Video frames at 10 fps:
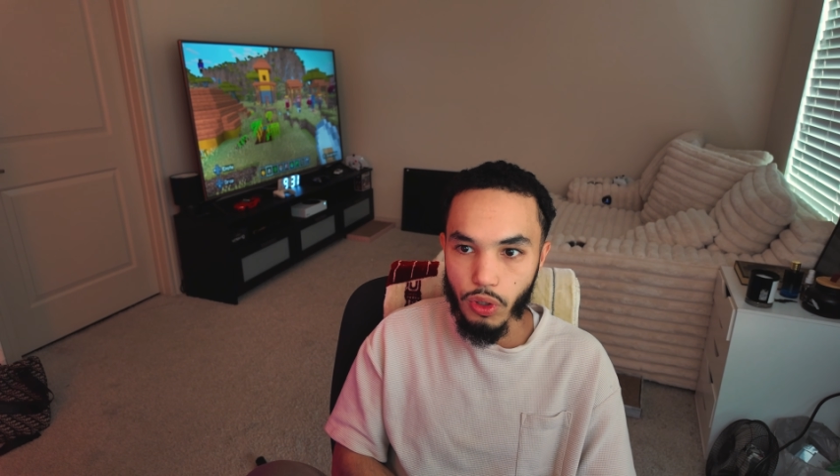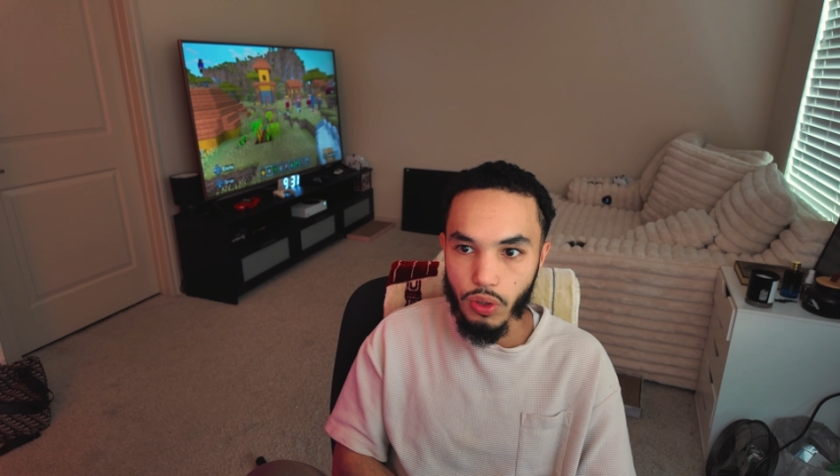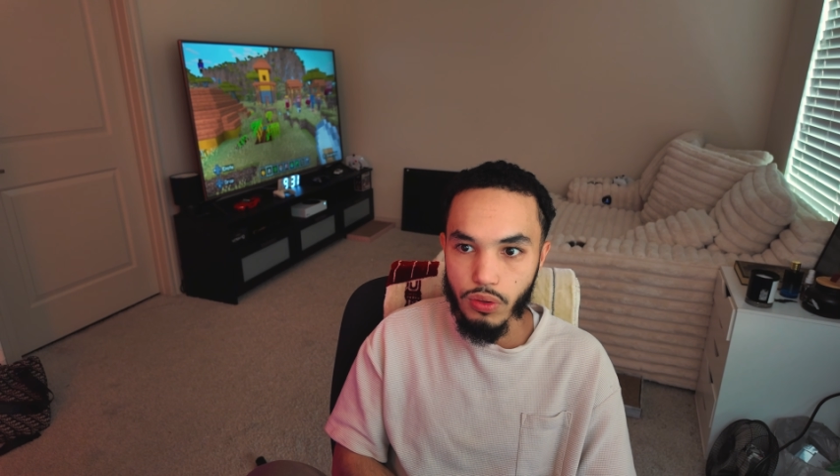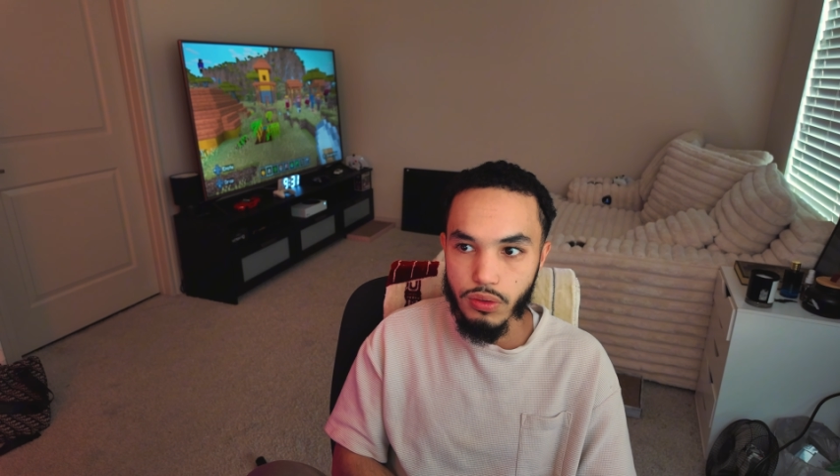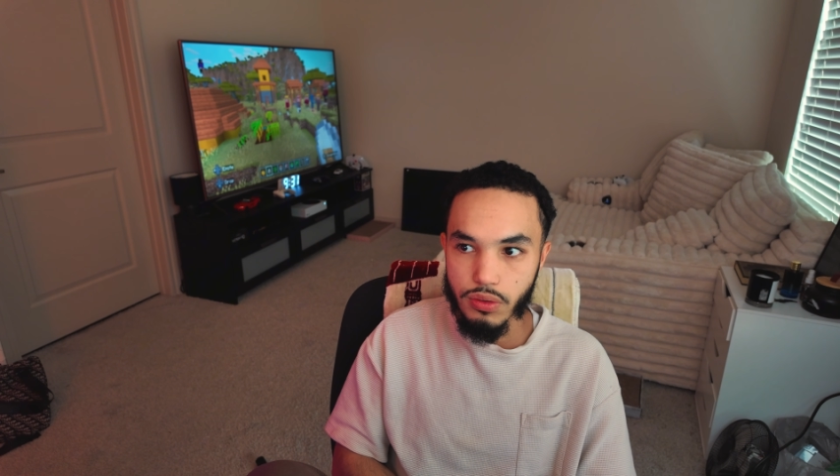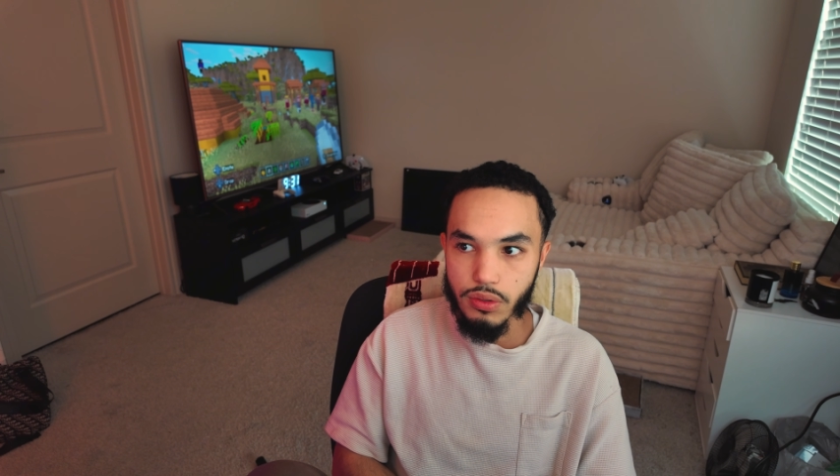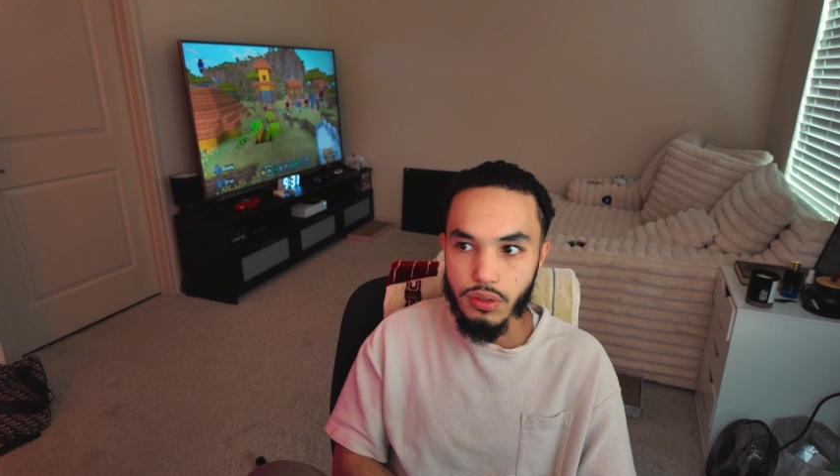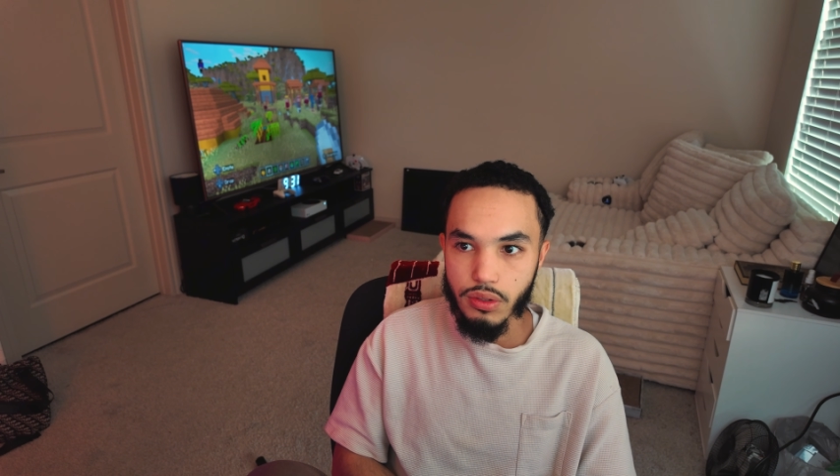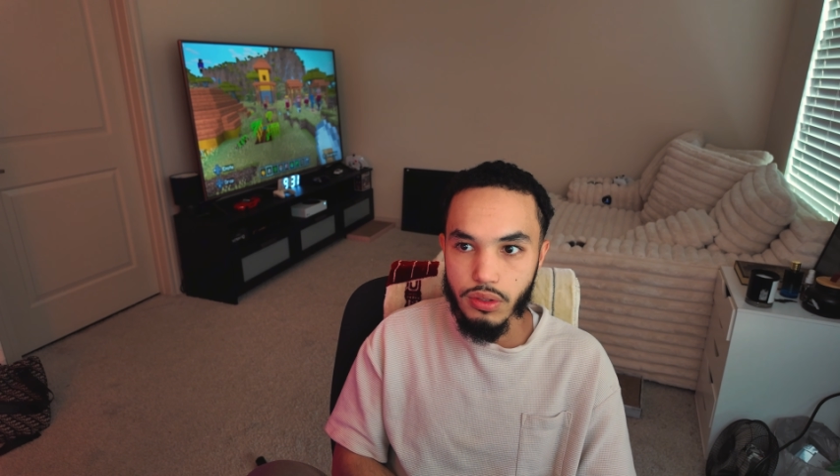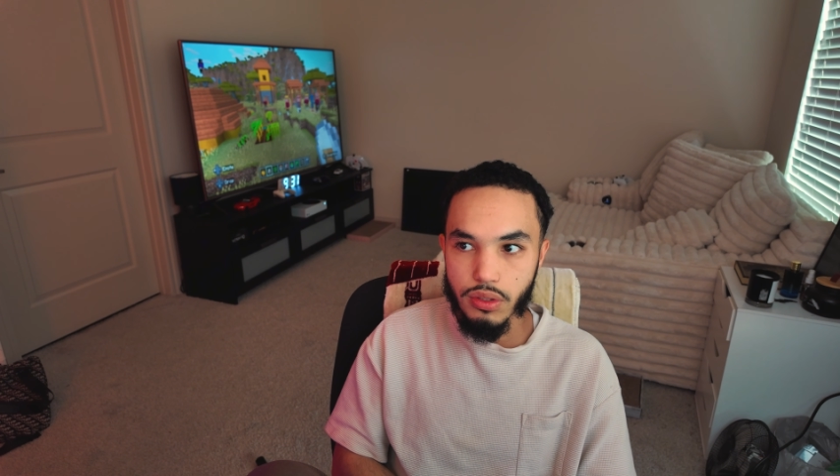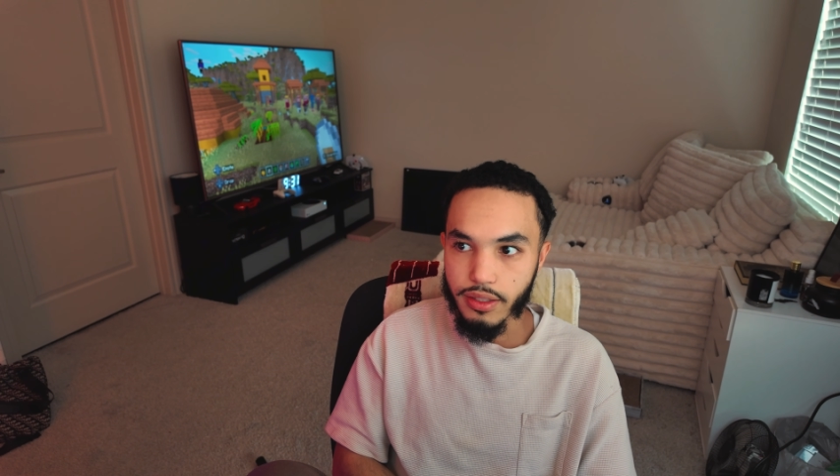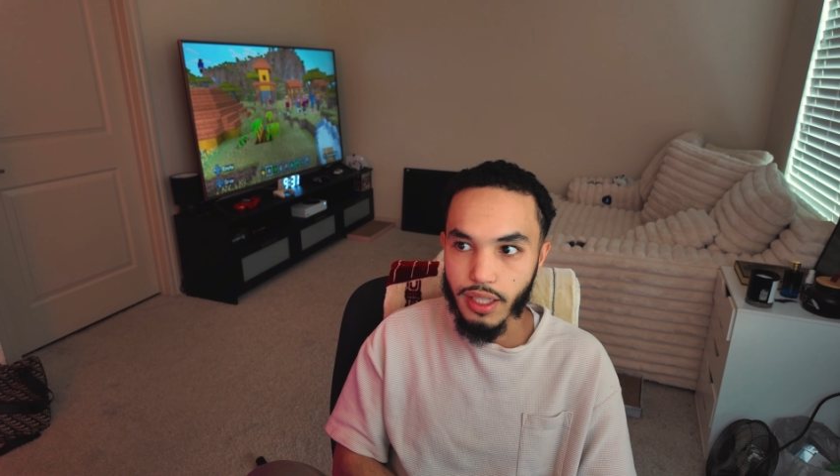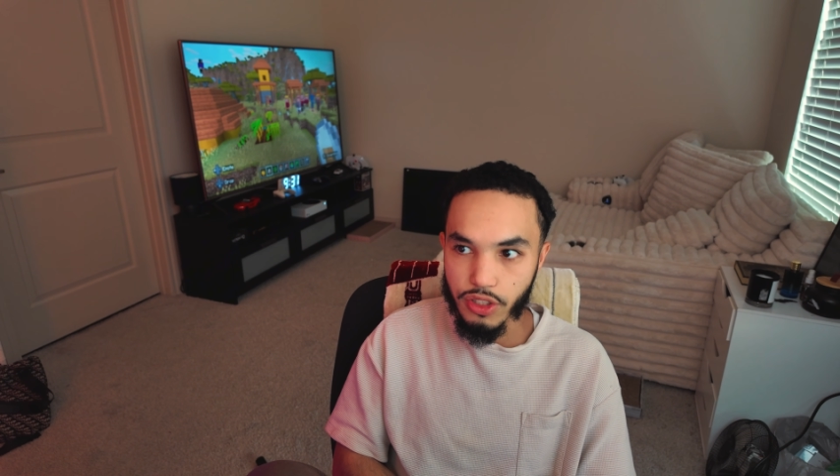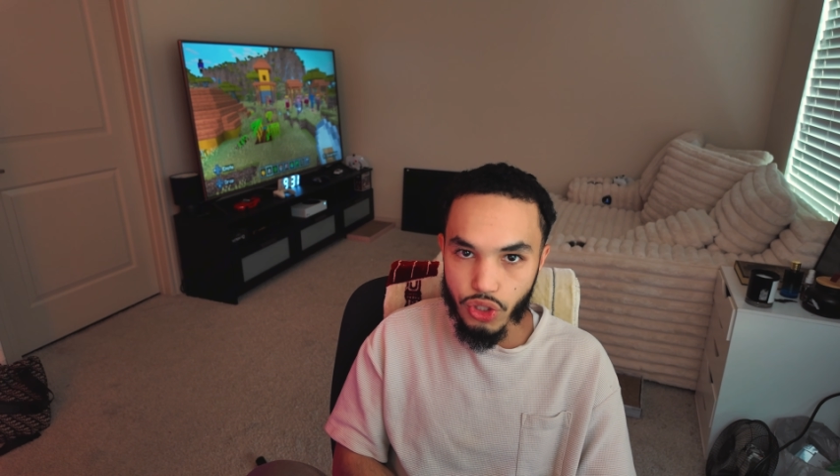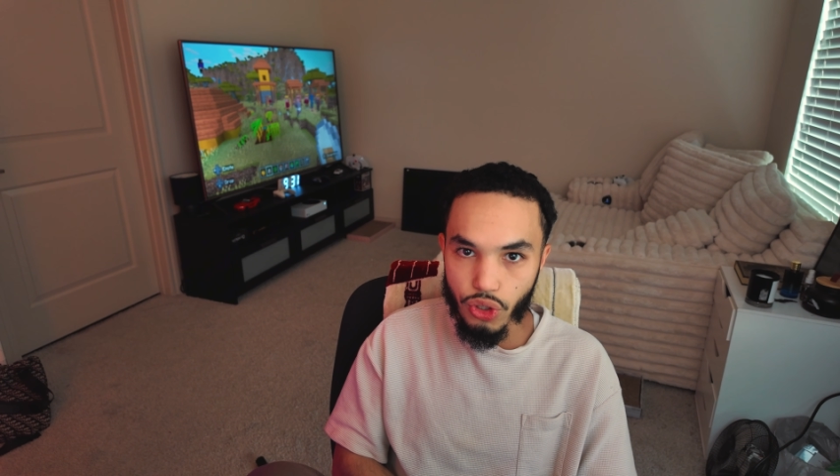bro. Like,
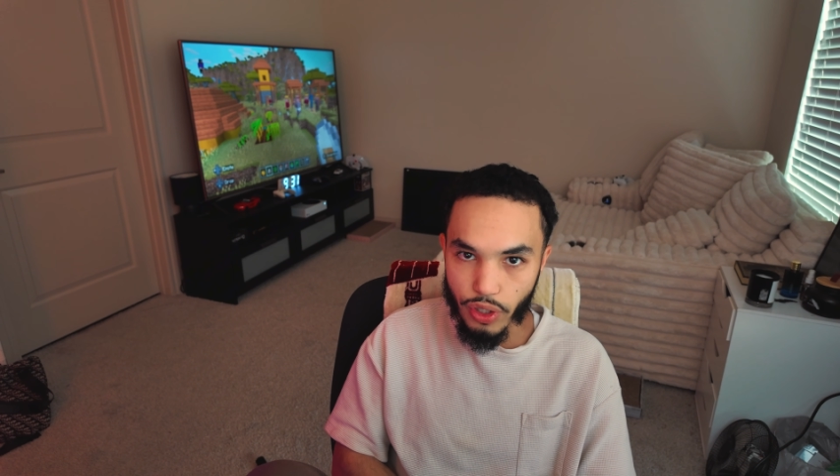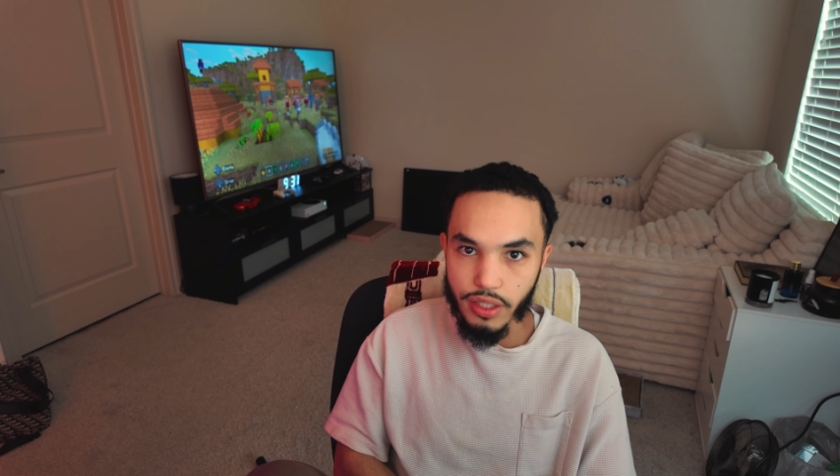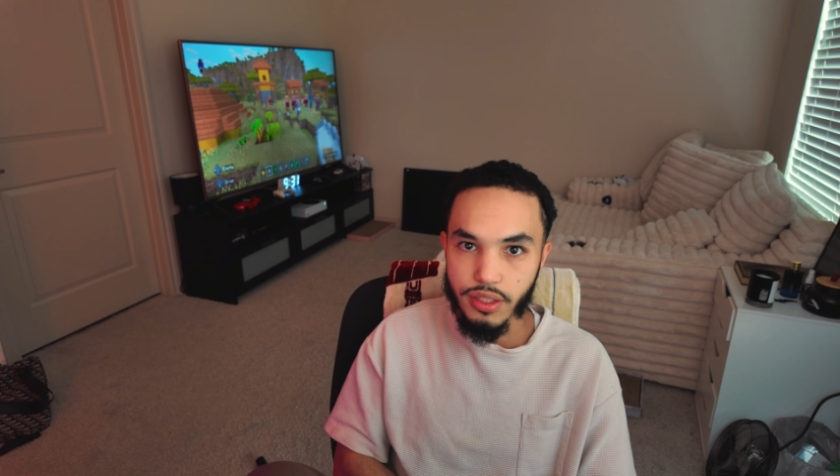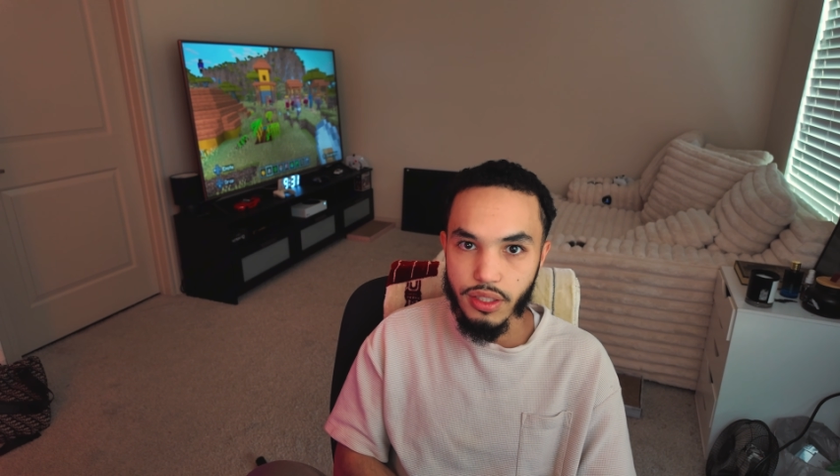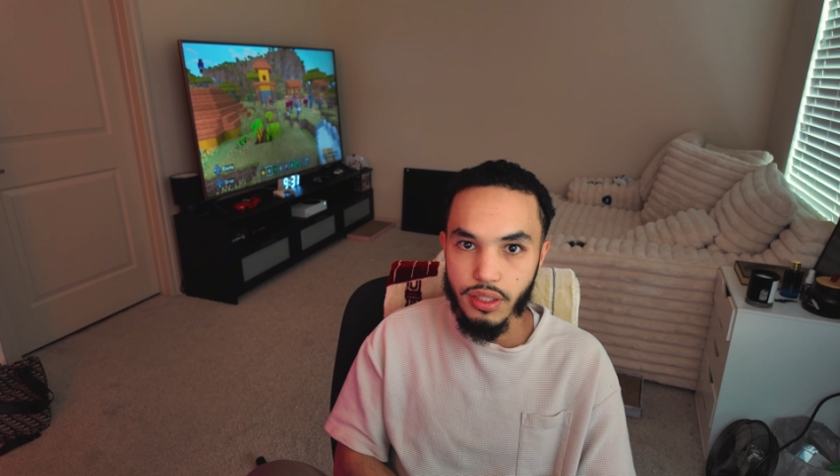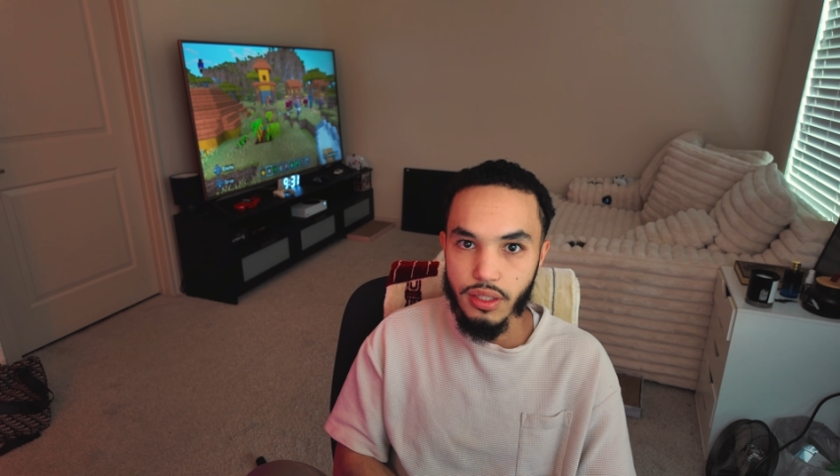that's crazy.